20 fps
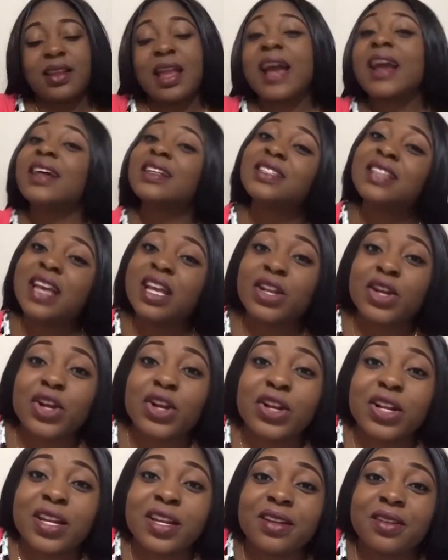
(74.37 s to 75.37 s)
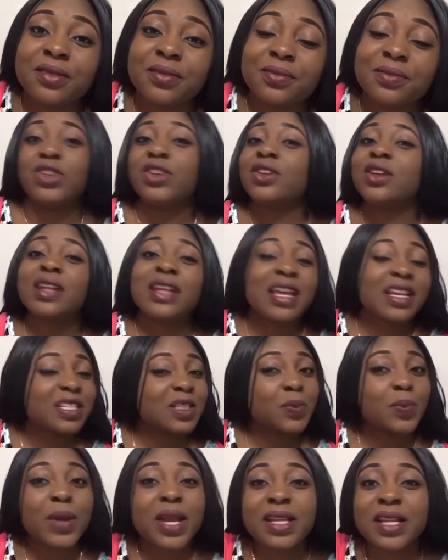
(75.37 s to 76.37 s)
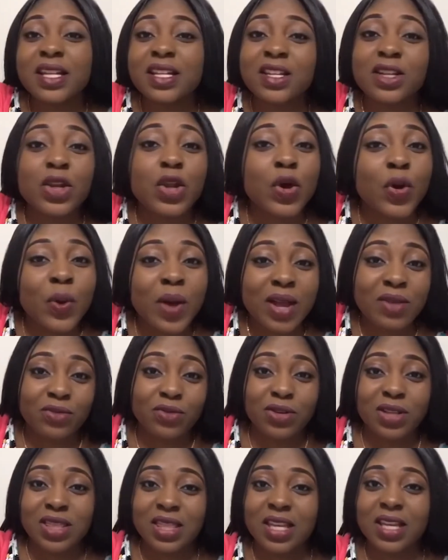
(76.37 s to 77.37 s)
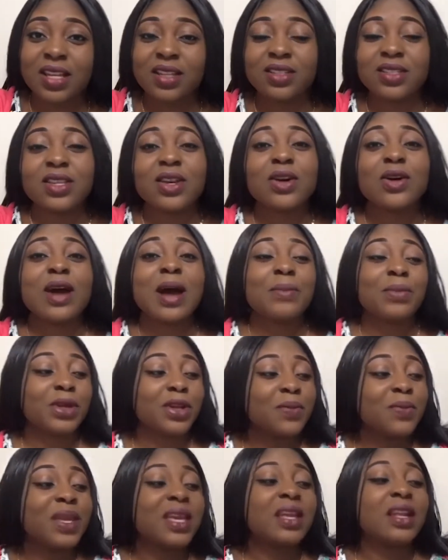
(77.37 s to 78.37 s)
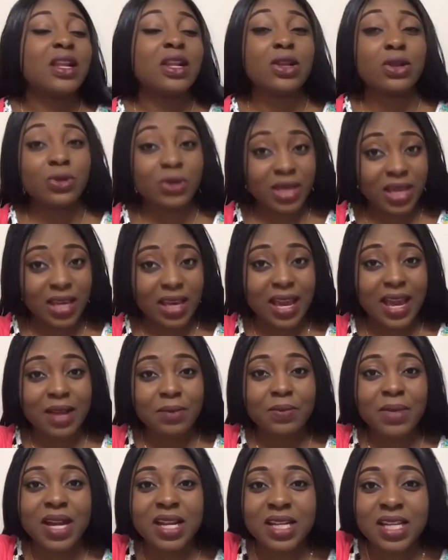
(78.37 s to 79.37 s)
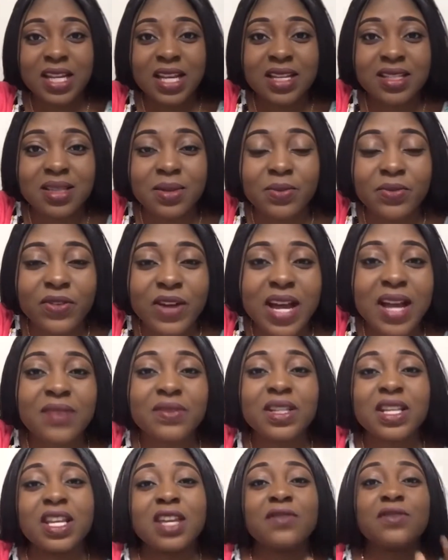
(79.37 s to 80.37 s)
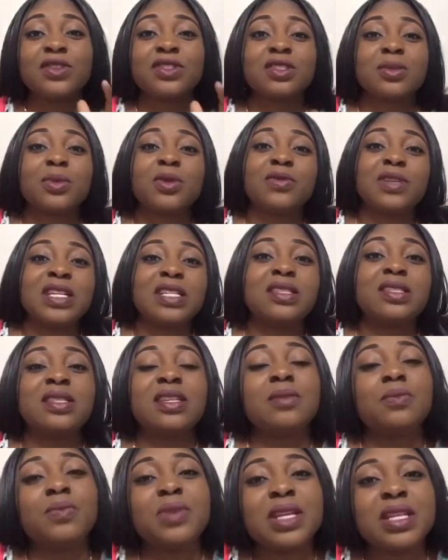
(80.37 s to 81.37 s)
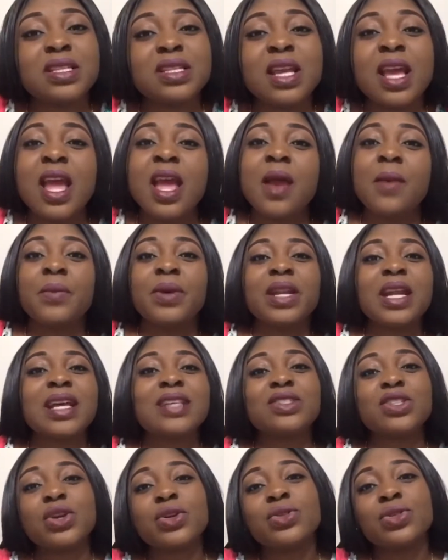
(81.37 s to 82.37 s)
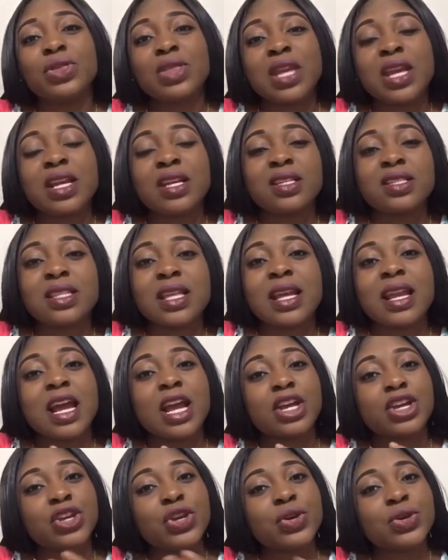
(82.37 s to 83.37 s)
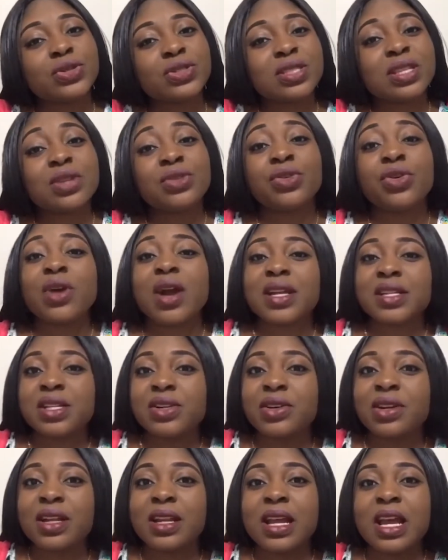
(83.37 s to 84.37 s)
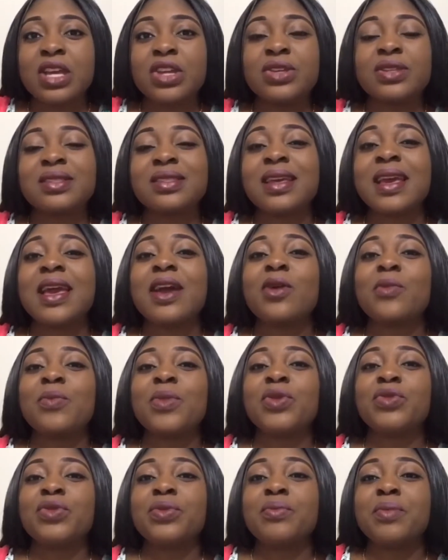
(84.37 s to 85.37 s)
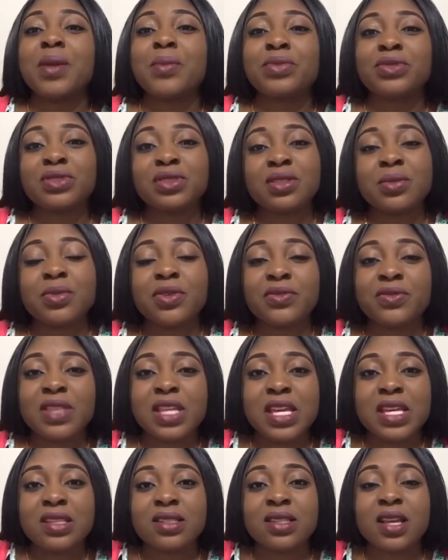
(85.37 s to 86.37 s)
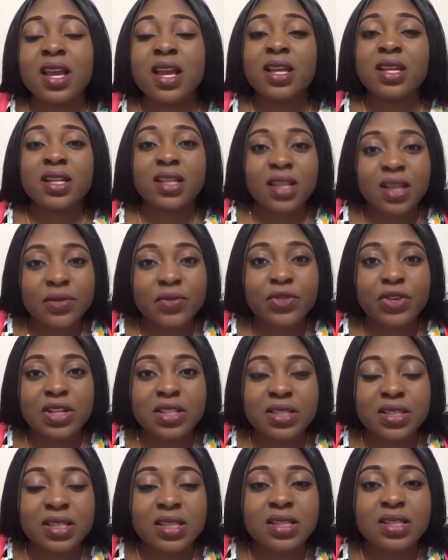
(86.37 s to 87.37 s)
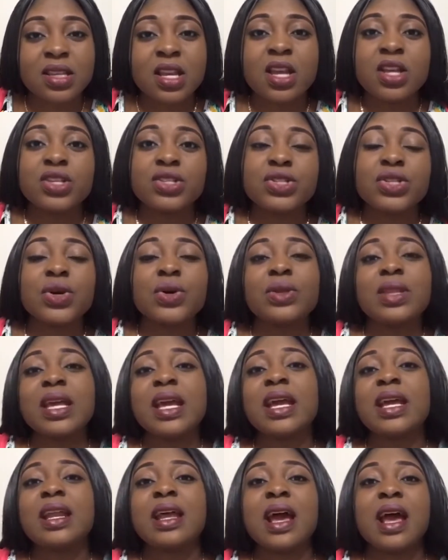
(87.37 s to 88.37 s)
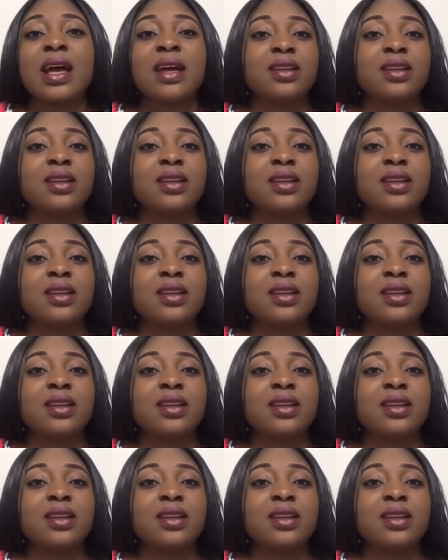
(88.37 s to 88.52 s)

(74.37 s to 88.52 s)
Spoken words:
Like I said earlier, you're not expected to know everything. So I'm gonna be looking at my DSM-5 to give you some of these tidbits, but there are certain things that I use, certain criteria that I use to help me remember some of these differences so that,